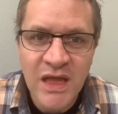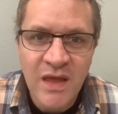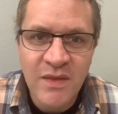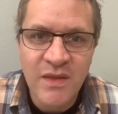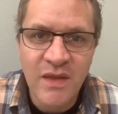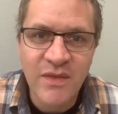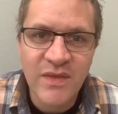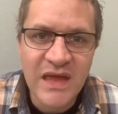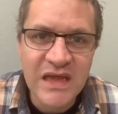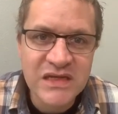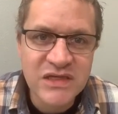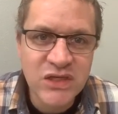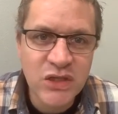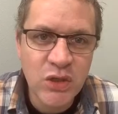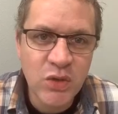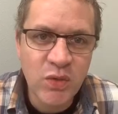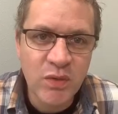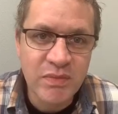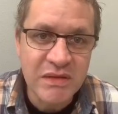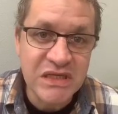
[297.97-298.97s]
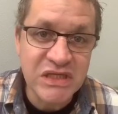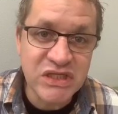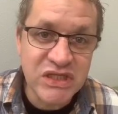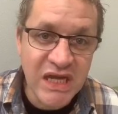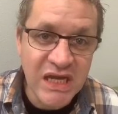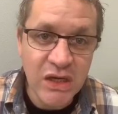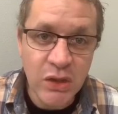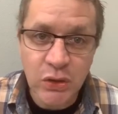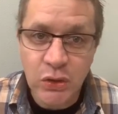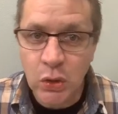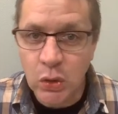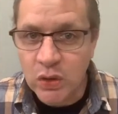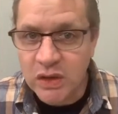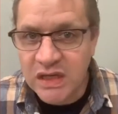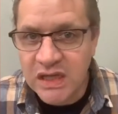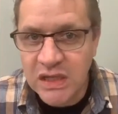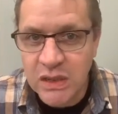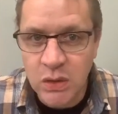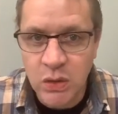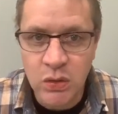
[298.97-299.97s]
then they too would be jailed or
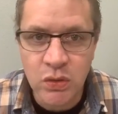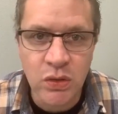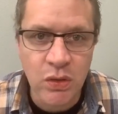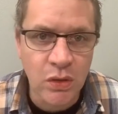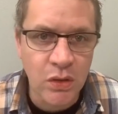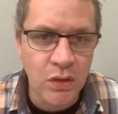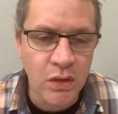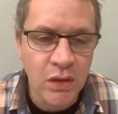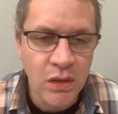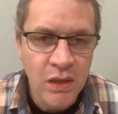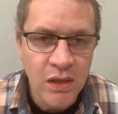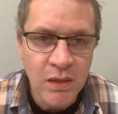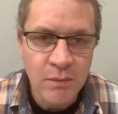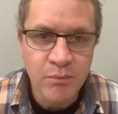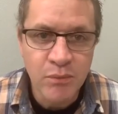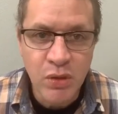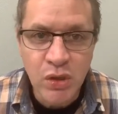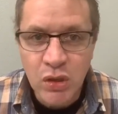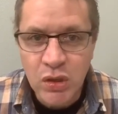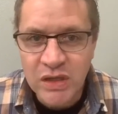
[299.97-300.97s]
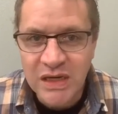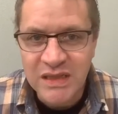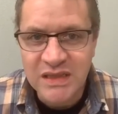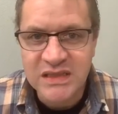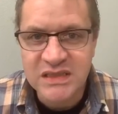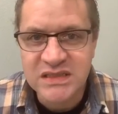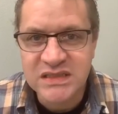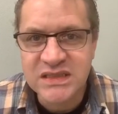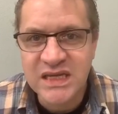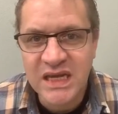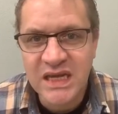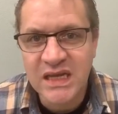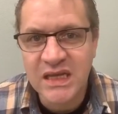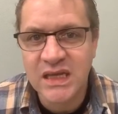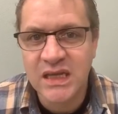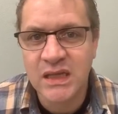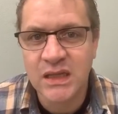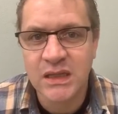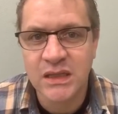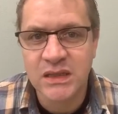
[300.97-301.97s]
killed or burned at the stake.